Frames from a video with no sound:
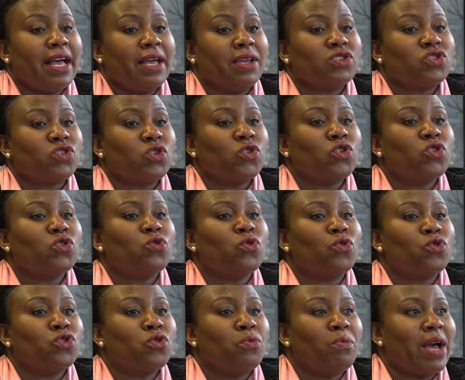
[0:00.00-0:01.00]
So
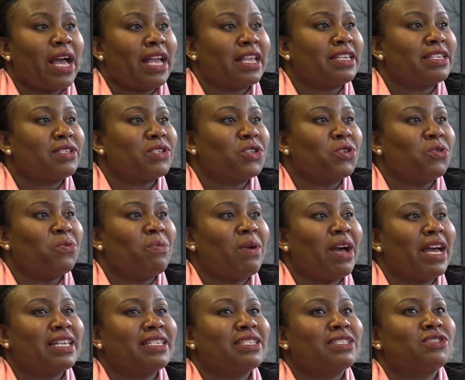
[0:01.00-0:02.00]
you
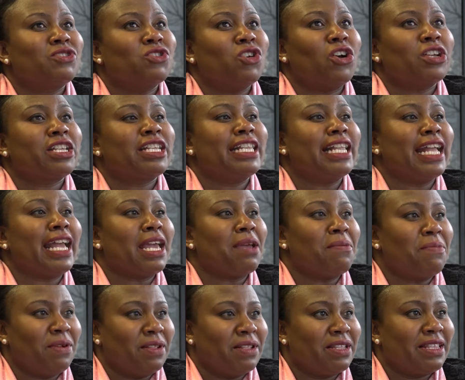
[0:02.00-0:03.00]
might not
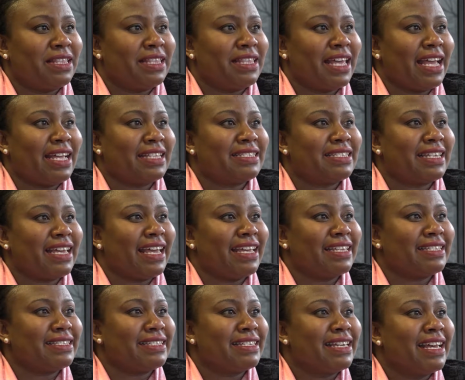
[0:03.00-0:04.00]
label that
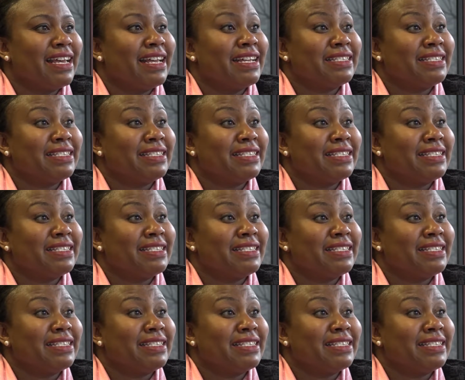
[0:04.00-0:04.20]
as